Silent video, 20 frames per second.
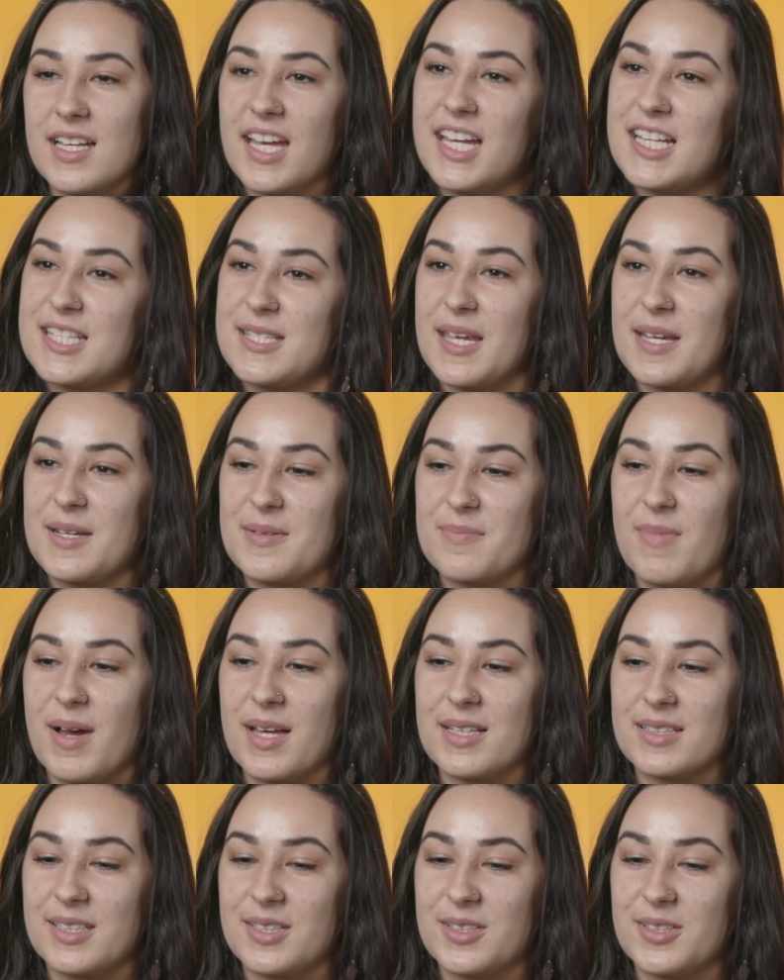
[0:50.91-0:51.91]
It's like
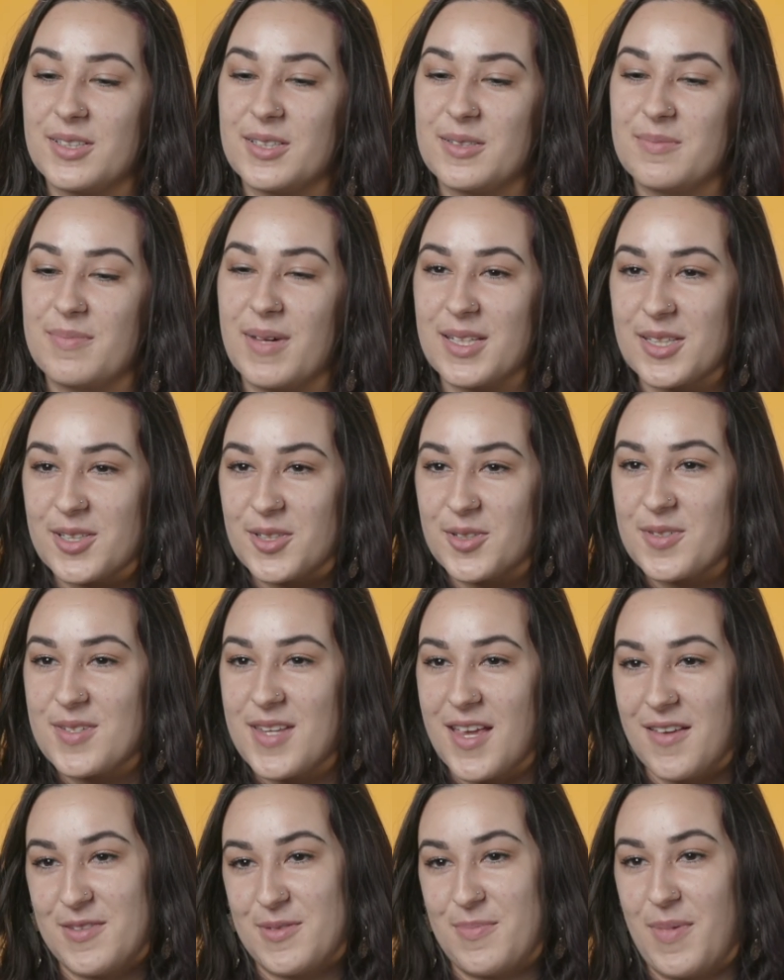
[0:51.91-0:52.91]
my little, my little
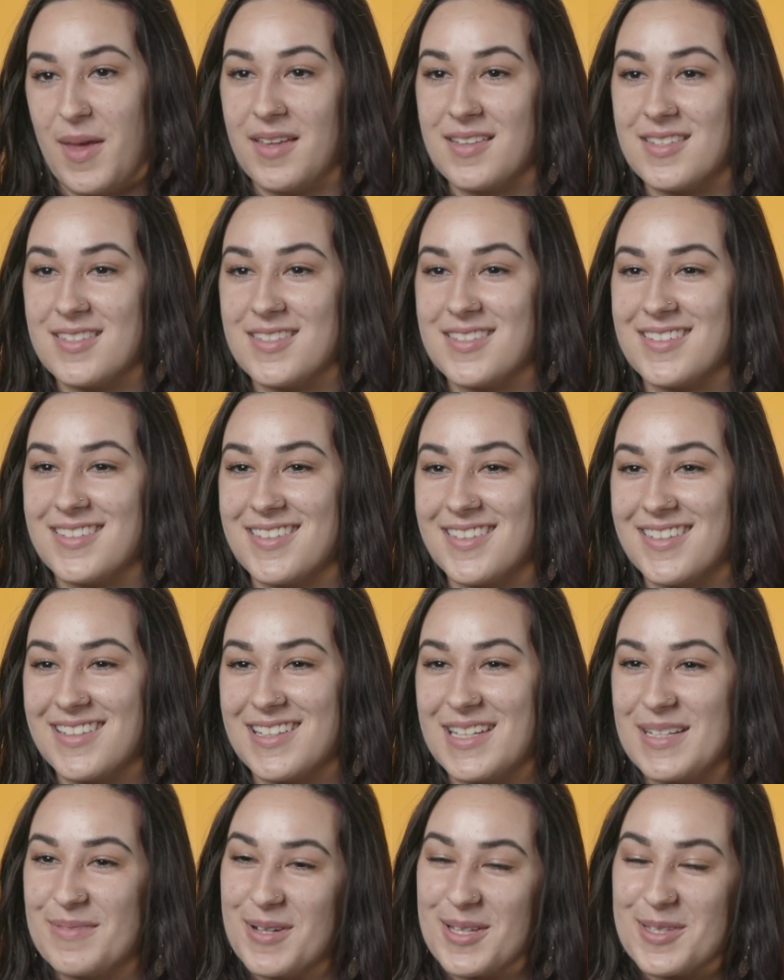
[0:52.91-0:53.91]
safe space,
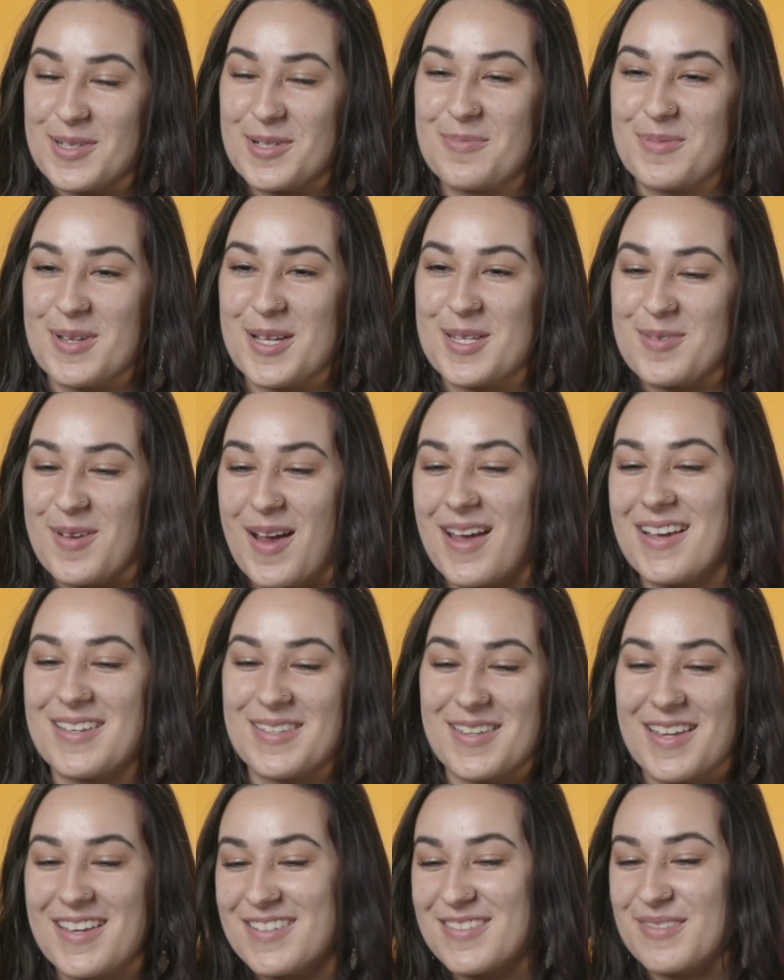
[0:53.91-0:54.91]
my little place where I
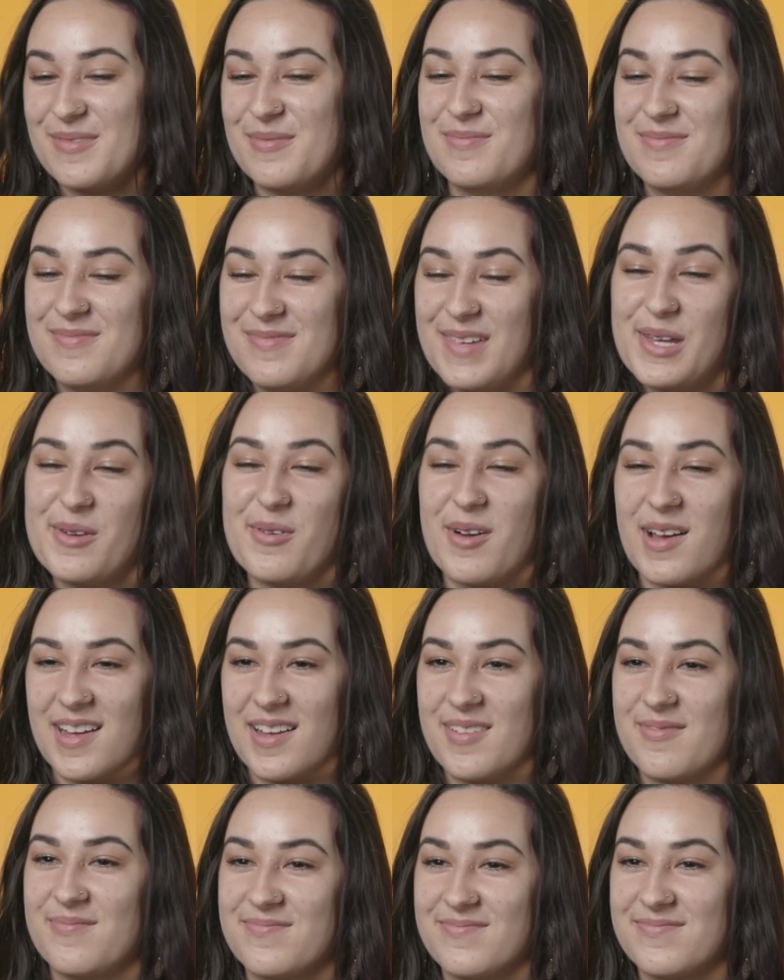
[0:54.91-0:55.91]
can like be who I
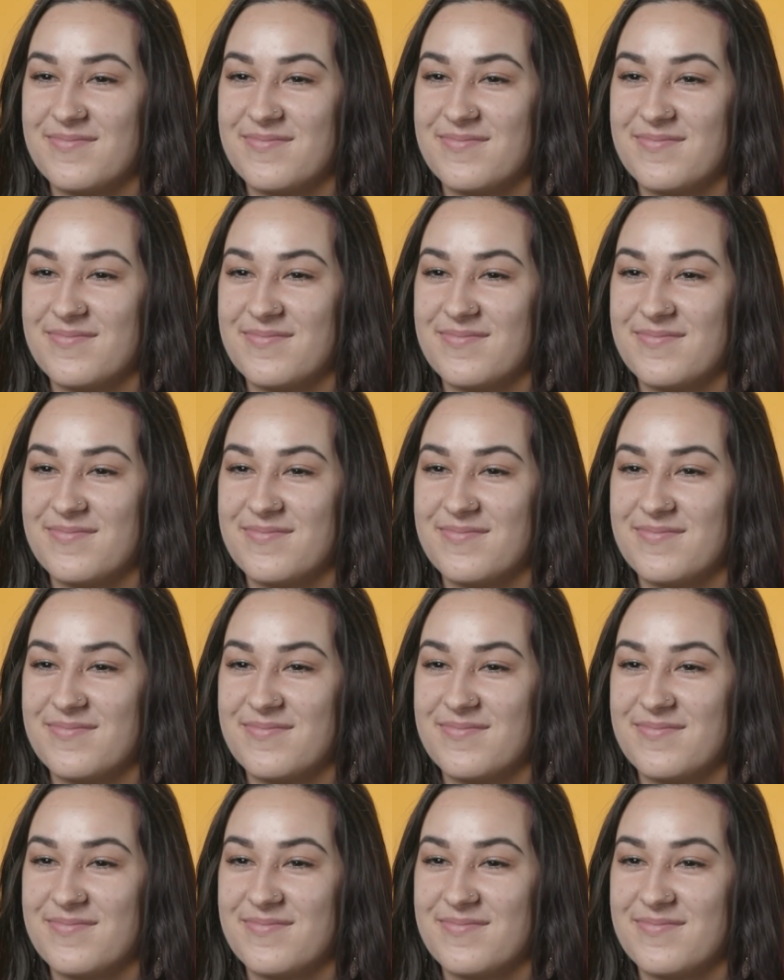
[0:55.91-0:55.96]
am.